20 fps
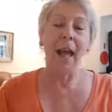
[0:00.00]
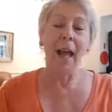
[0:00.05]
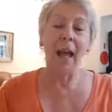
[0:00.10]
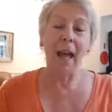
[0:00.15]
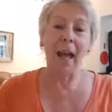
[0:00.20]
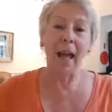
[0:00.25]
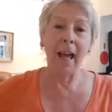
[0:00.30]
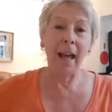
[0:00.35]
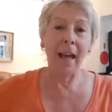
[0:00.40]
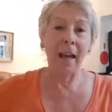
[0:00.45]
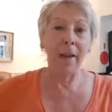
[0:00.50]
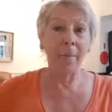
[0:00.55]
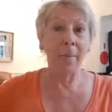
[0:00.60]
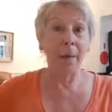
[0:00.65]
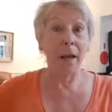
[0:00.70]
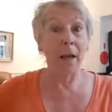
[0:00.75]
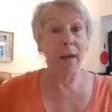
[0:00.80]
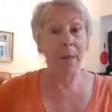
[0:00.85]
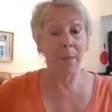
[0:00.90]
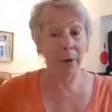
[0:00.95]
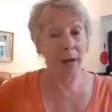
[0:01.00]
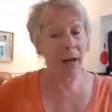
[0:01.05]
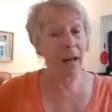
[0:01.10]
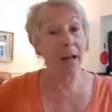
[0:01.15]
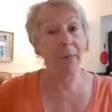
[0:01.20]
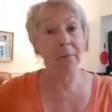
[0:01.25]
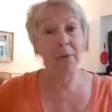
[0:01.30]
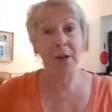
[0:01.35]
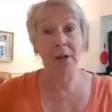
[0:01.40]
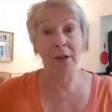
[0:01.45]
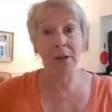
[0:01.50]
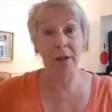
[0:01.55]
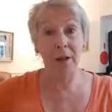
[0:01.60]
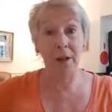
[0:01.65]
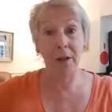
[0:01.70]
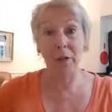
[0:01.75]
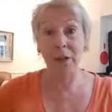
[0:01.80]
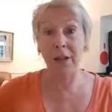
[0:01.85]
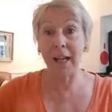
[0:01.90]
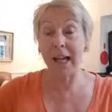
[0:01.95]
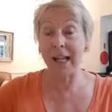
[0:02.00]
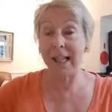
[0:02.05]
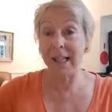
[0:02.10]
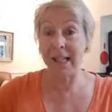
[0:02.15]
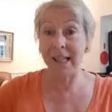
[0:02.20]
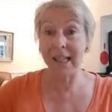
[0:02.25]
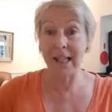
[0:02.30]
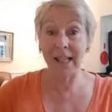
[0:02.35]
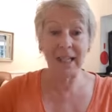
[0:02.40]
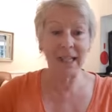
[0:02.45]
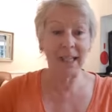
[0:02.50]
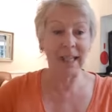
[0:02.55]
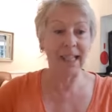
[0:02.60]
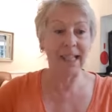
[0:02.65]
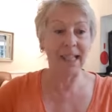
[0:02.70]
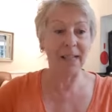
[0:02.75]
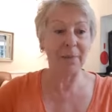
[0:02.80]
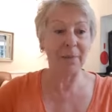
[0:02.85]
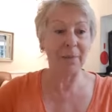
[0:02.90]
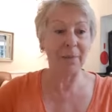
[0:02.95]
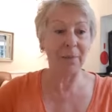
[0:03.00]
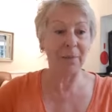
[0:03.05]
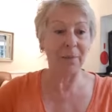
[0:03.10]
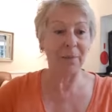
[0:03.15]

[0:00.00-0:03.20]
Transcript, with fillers: um, perhaps it's a good idea to listen.